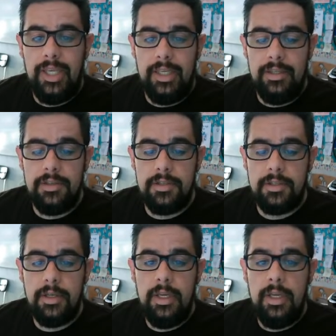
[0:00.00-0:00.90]

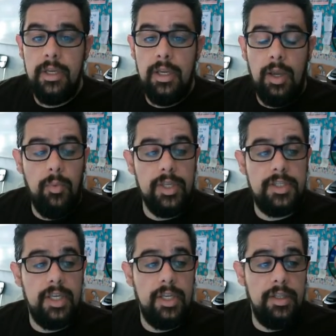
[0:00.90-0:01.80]
is, and we
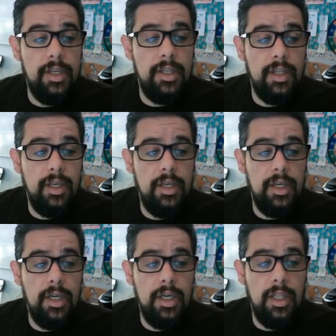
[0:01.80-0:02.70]
can see it in